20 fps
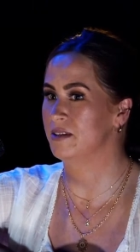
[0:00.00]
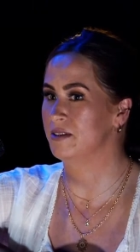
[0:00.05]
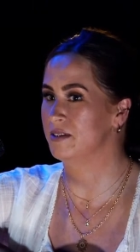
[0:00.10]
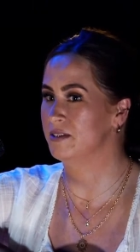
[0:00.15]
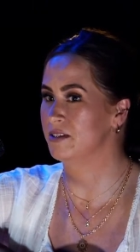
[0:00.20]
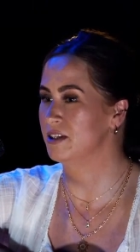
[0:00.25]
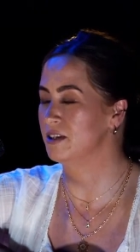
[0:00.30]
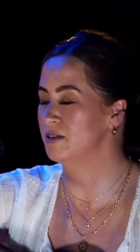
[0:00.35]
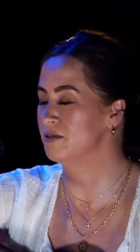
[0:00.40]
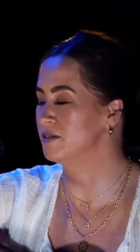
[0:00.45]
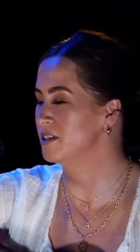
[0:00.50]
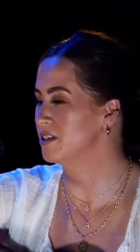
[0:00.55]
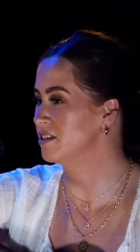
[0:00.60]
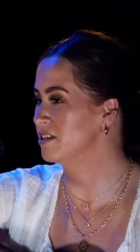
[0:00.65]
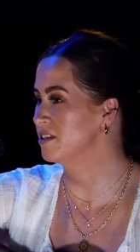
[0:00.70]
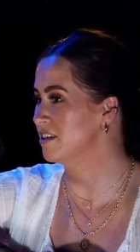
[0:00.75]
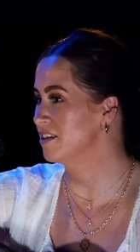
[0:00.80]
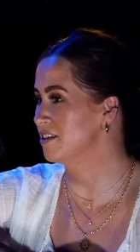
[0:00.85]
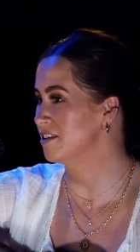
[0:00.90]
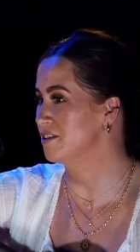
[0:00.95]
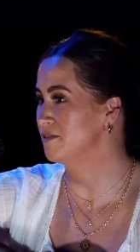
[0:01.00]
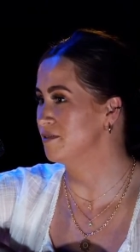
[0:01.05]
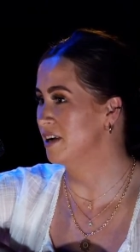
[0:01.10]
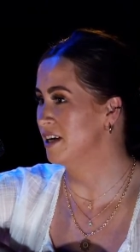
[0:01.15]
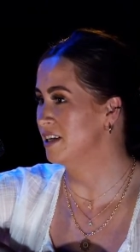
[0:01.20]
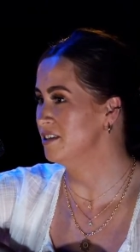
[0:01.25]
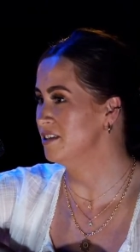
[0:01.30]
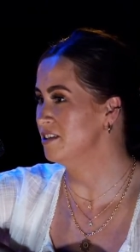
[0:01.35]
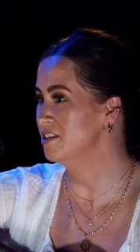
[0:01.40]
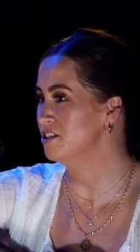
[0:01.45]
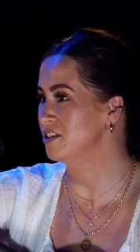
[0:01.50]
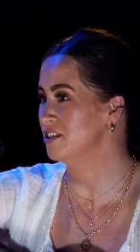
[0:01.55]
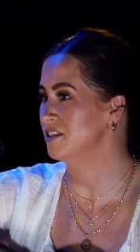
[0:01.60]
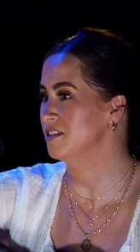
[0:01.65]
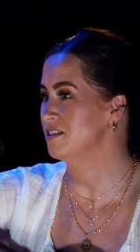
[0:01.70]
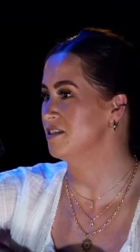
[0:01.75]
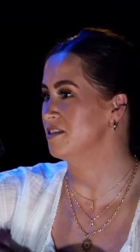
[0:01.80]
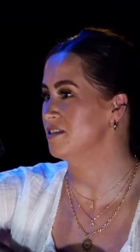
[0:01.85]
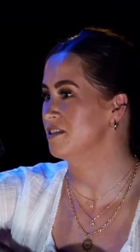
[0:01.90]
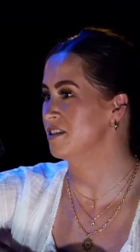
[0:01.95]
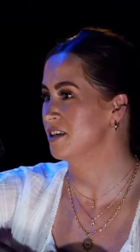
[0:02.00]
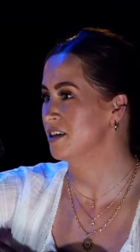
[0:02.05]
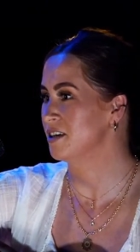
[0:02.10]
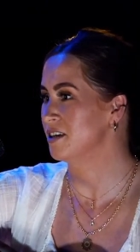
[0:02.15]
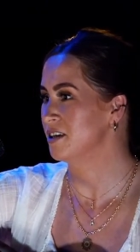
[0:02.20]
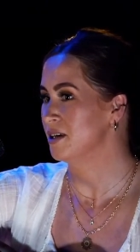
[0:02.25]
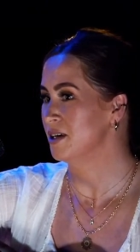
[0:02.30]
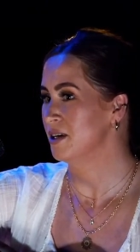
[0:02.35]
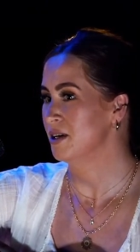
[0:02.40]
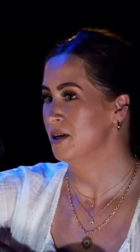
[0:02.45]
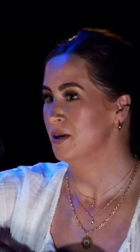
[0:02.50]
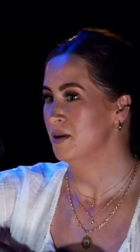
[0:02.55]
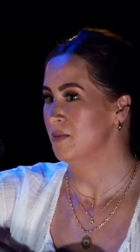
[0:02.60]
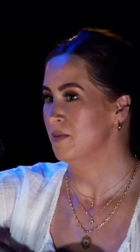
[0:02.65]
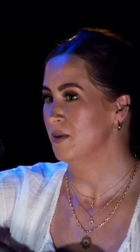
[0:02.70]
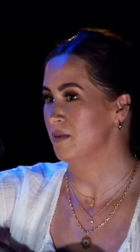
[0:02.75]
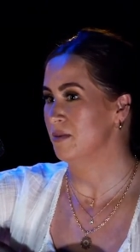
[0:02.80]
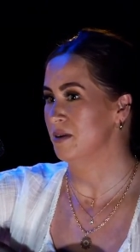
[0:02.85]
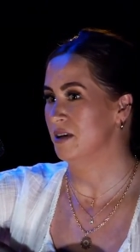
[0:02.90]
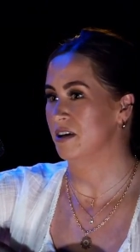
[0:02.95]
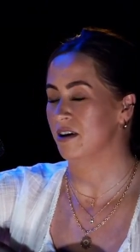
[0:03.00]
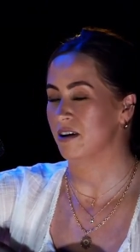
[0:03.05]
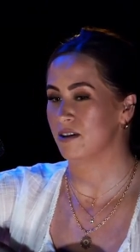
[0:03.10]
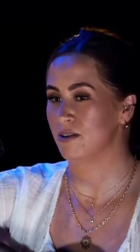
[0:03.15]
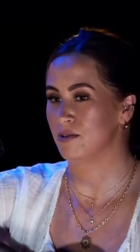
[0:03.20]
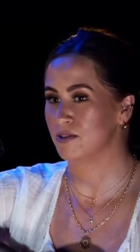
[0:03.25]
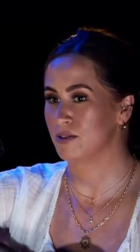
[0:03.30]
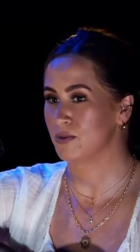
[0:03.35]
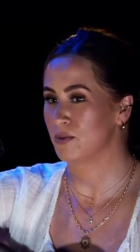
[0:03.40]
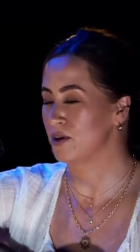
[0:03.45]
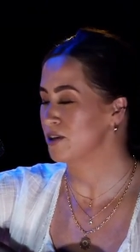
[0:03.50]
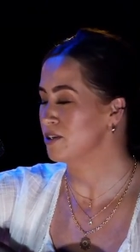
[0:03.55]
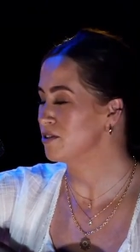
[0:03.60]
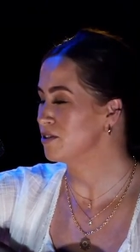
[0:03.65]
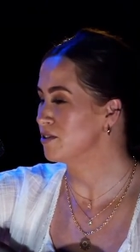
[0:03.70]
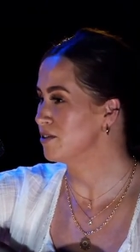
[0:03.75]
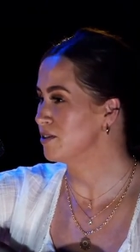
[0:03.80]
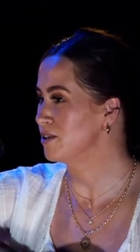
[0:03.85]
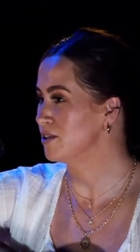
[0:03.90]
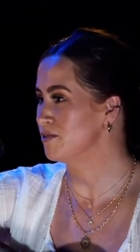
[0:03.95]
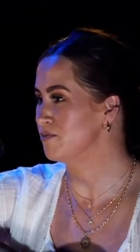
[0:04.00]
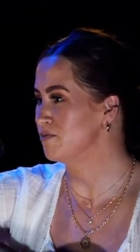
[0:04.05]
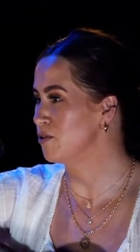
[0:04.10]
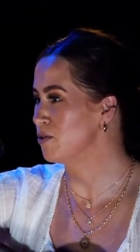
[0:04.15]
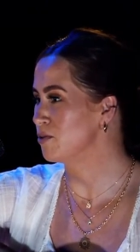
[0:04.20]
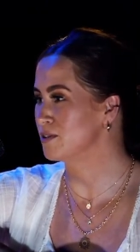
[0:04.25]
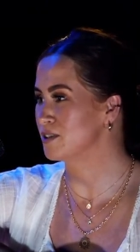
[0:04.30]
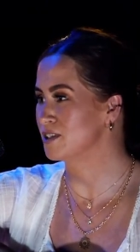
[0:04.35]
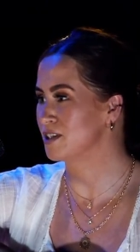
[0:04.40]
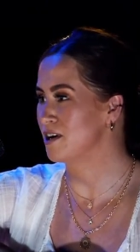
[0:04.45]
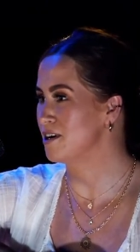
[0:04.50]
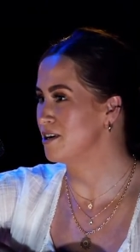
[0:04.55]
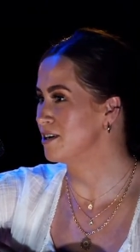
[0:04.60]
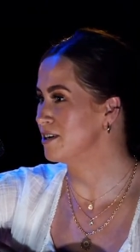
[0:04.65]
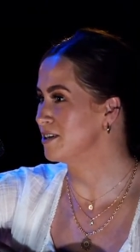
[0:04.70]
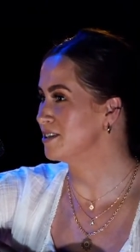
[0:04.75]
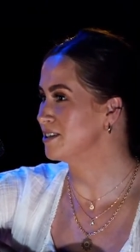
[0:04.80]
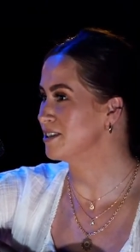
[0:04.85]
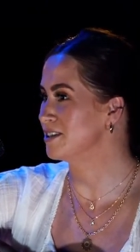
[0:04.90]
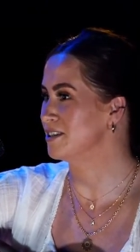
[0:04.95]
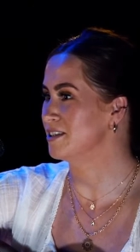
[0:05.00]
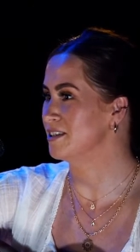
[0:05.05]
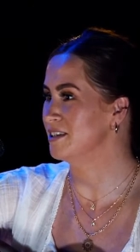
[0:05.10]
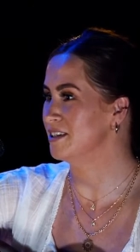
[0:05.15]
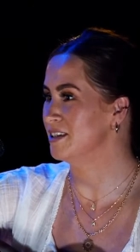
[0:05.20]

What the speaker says: use it to their advantage and probably got loads of work done and wrote songs and